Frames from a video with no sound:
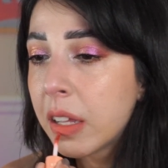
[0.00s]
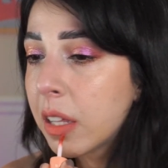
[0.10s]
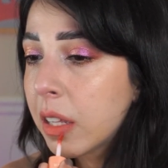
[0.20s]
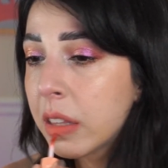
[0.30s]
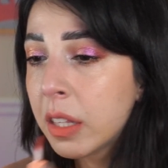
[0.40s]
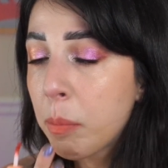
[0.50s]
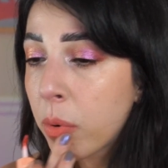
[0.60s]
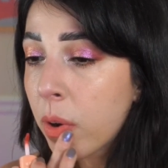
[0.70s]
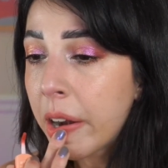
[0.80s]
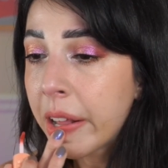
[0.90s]
lip
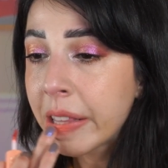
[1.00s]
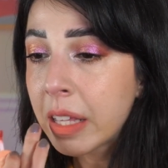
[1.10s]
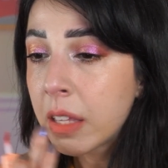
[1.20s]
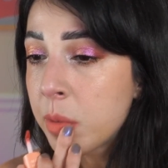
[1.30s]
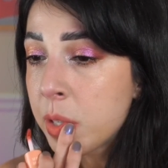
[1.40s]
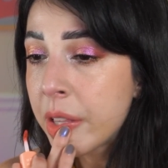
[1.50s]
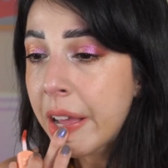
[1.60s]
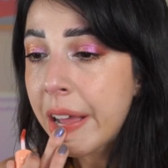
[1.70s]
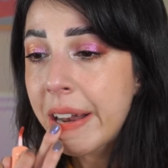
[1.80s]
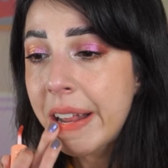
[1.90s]
product that gives you
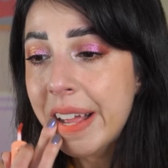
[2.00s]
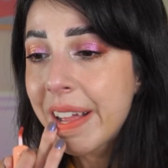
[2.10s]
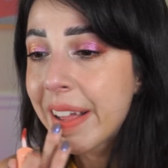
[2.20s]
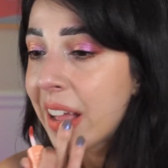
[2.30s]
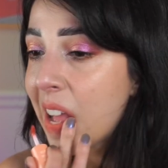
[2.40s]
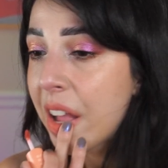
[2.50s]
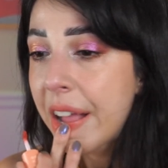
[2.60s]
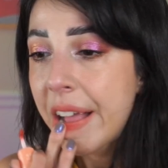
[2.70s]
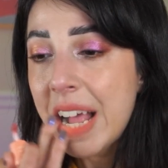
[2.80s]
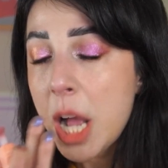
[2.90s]
that
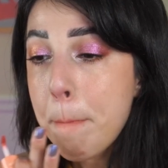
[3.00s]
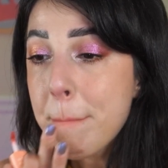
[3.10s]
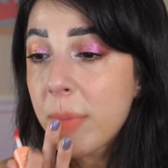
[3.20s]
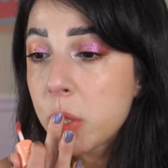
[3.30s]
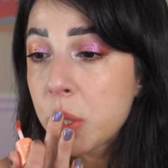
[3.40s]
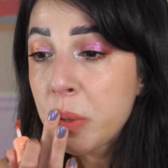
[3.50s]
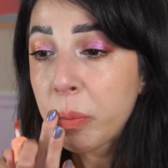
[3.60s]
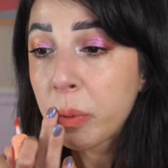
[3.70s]
super